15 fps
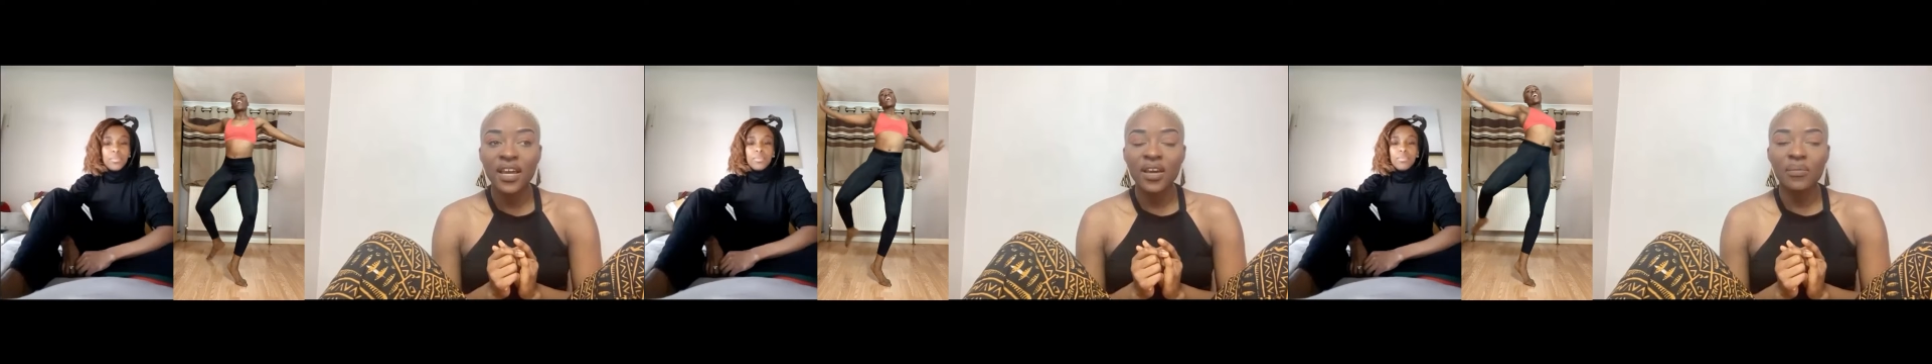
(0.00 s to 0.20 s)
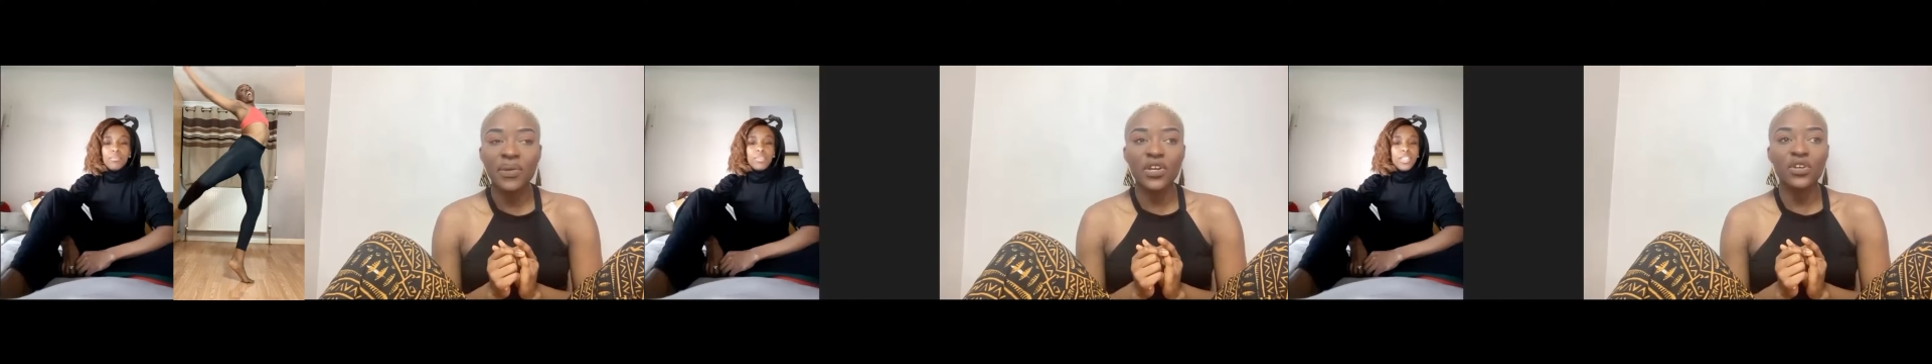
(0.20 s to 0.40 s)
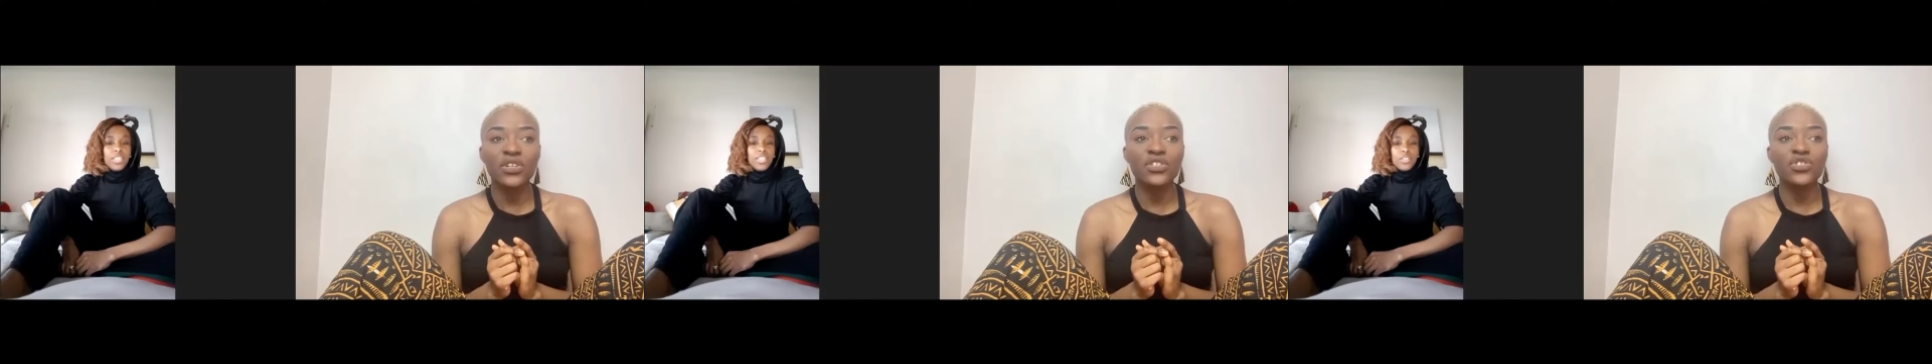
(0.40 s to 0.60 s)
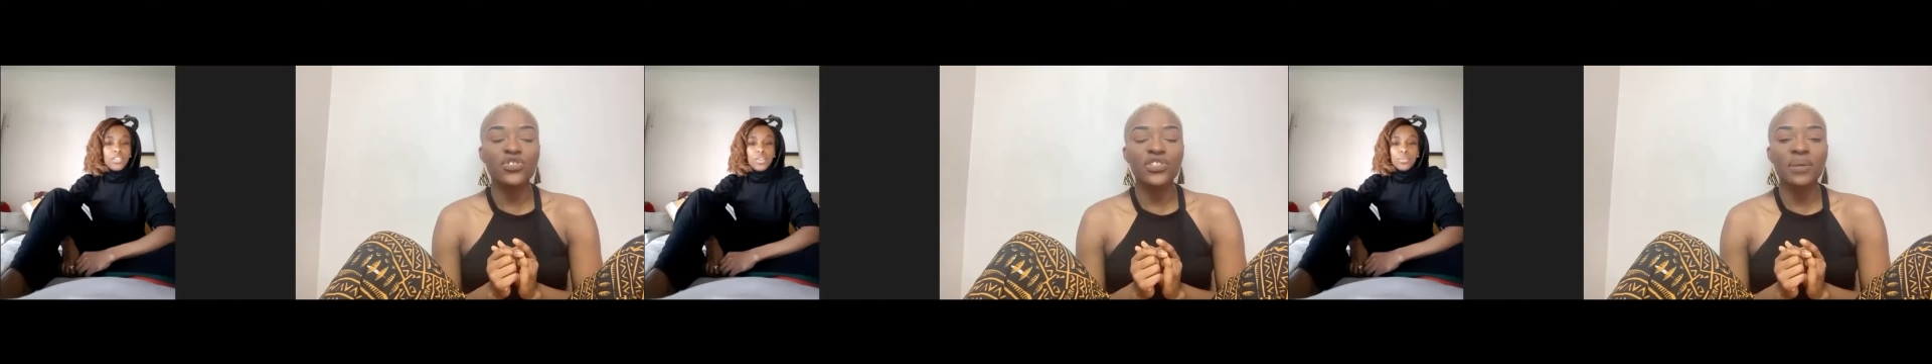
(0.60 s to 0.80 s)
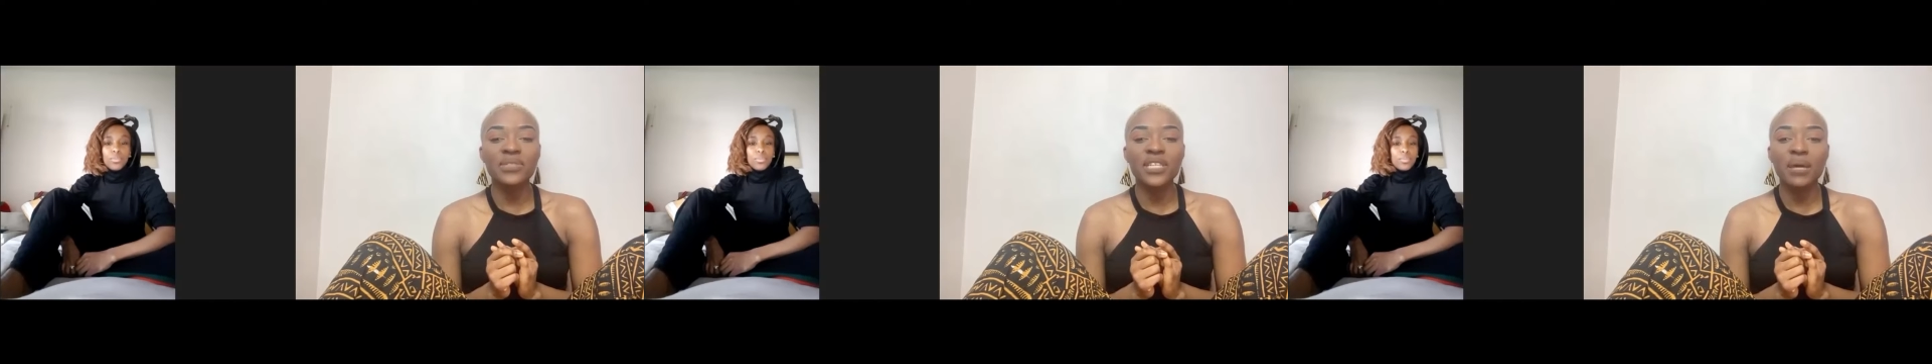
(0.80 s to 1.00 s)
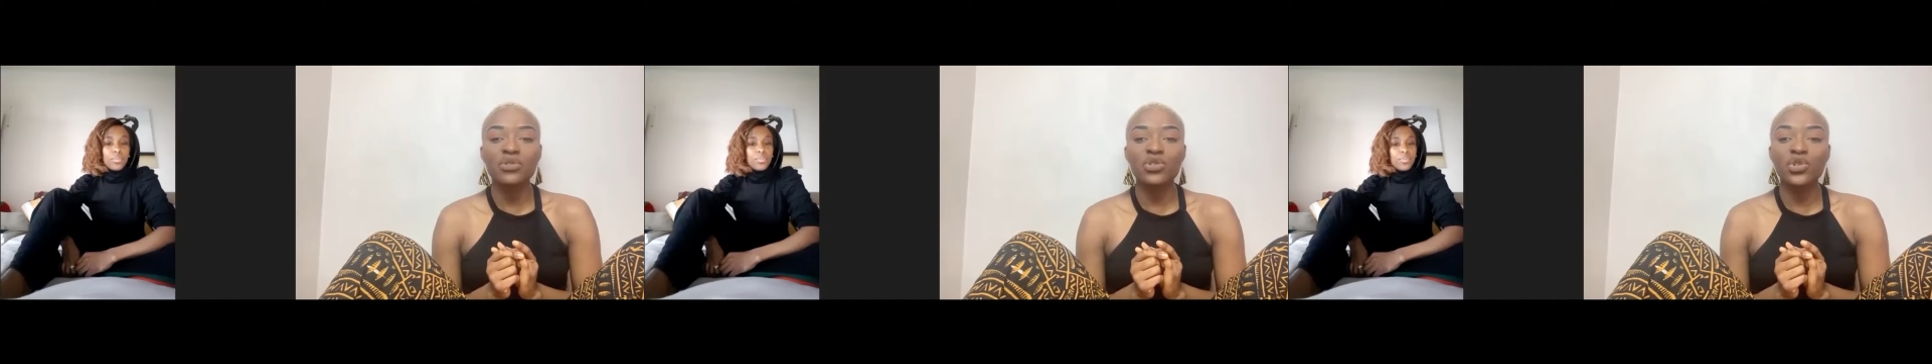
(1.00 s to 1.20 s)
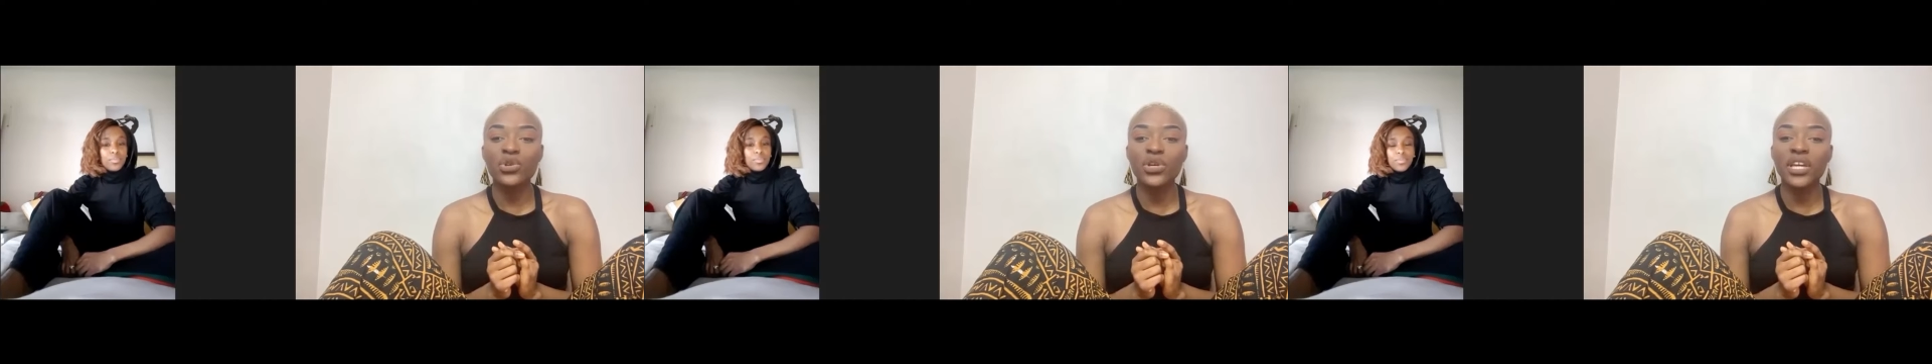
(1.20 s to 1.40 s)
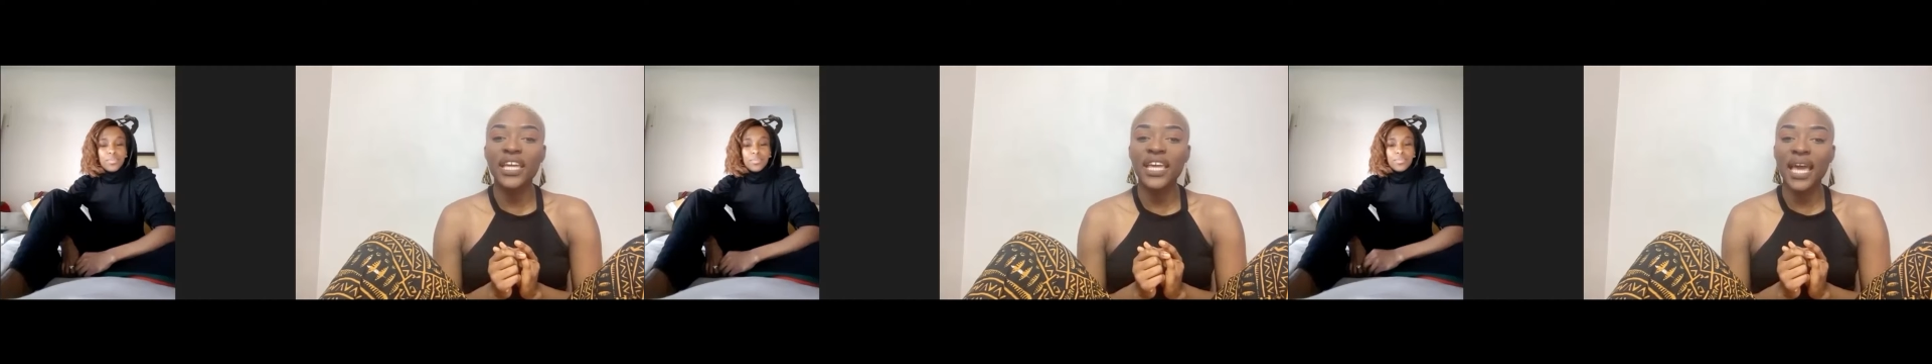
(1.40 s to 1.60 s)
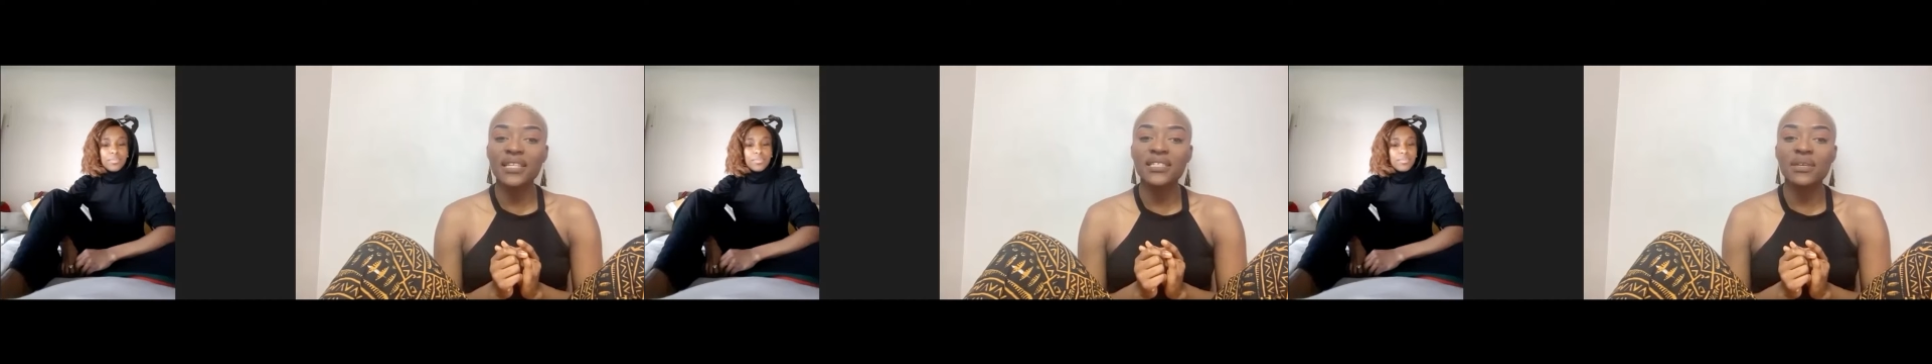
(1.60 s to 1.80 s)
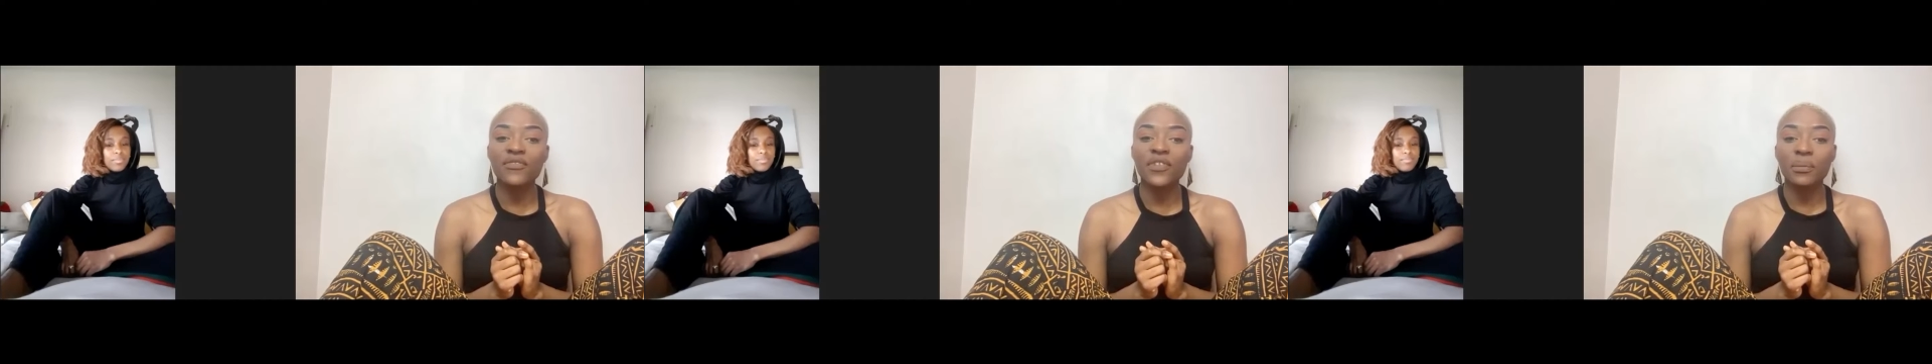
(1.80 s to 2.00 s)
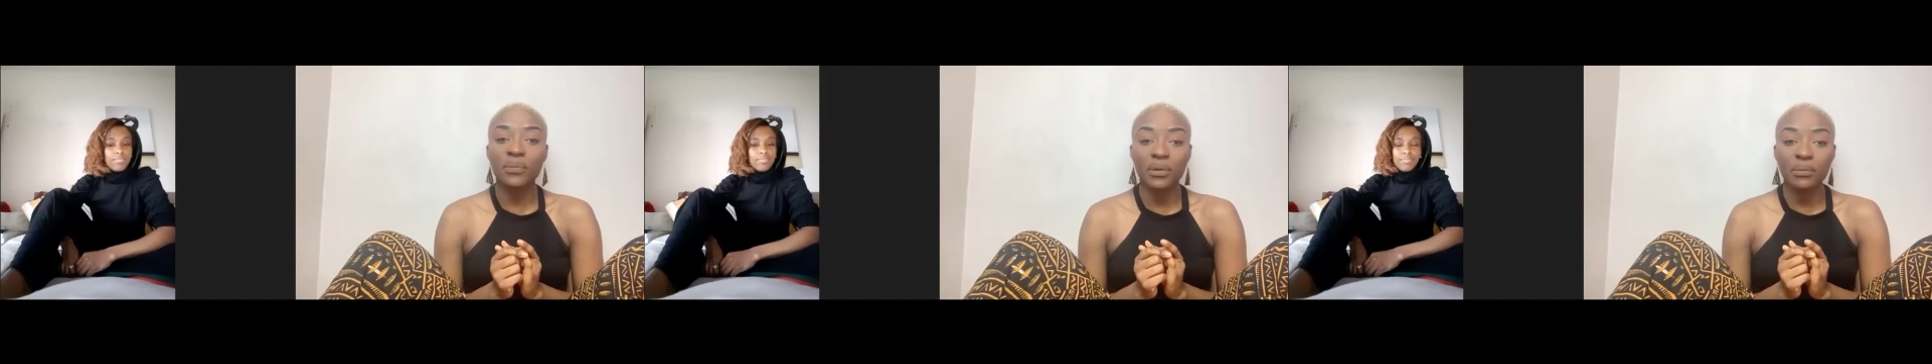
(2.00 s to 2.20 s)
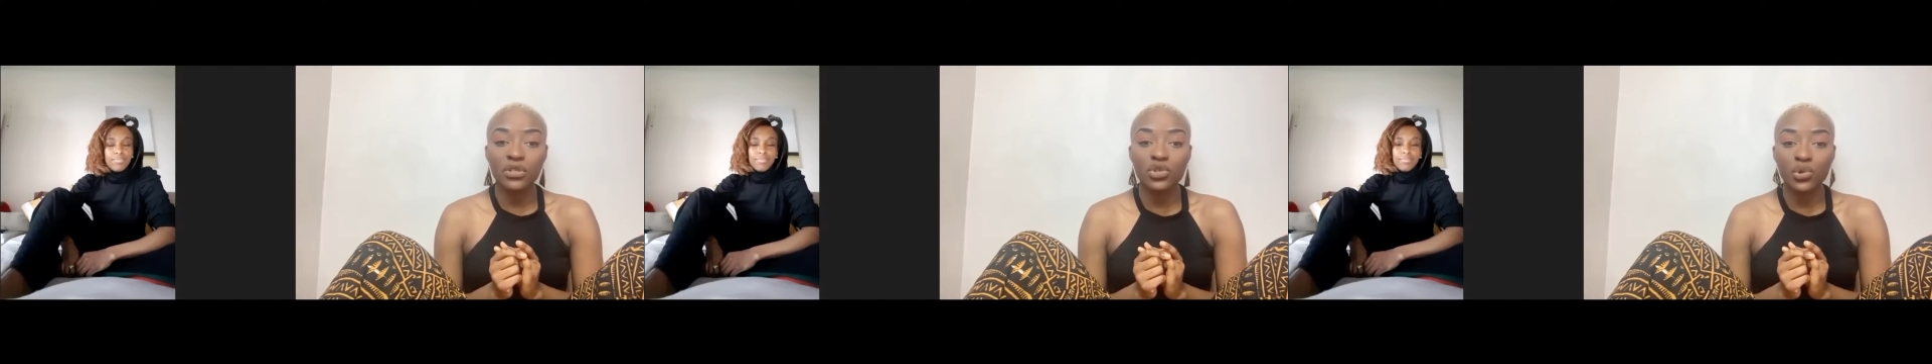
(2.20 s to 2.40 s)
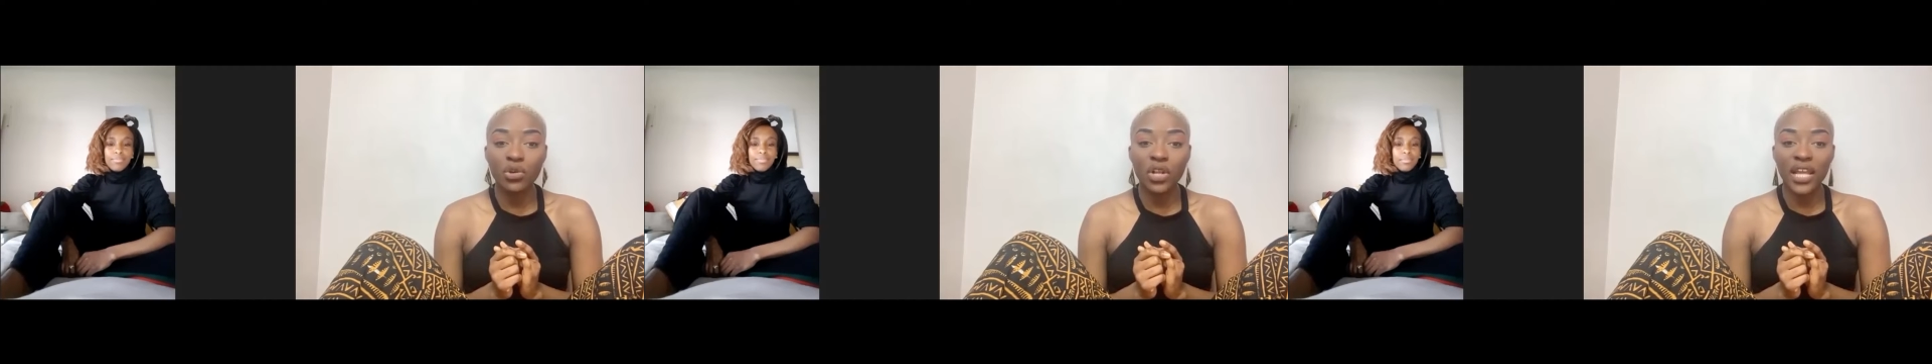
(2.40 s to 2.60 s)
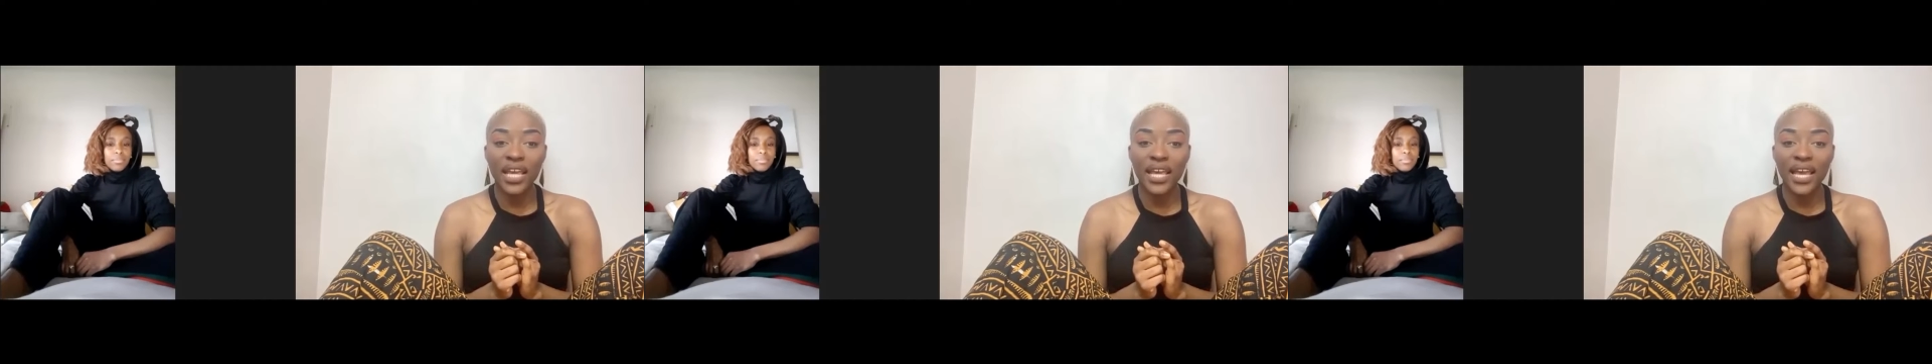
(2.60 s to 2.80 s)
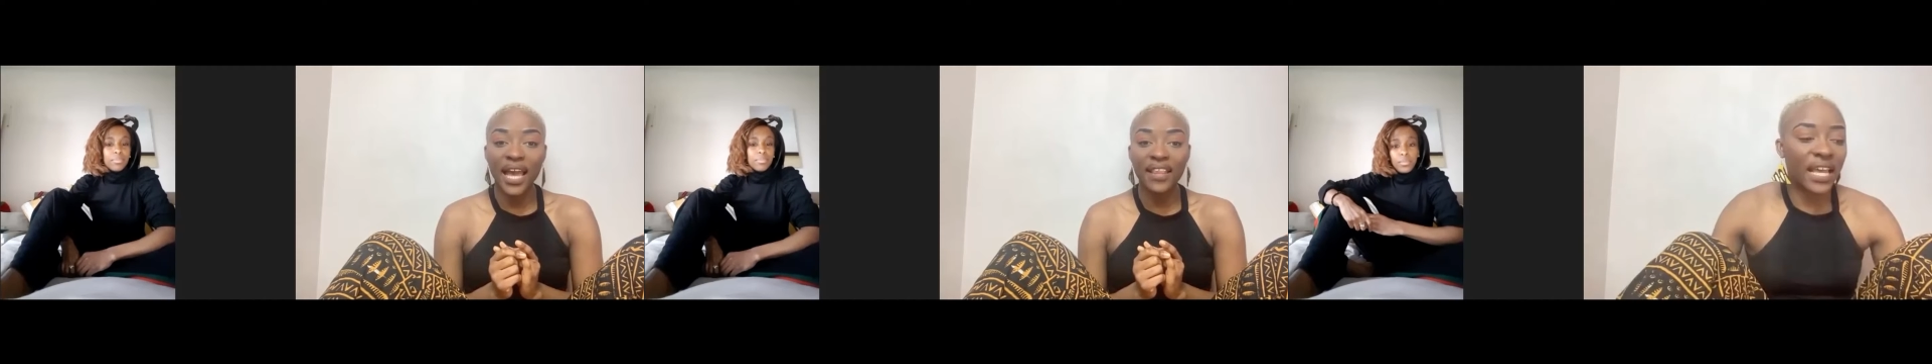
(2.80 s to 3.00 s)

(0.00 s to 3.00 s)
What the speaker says: because sometimes you can get something prematurely.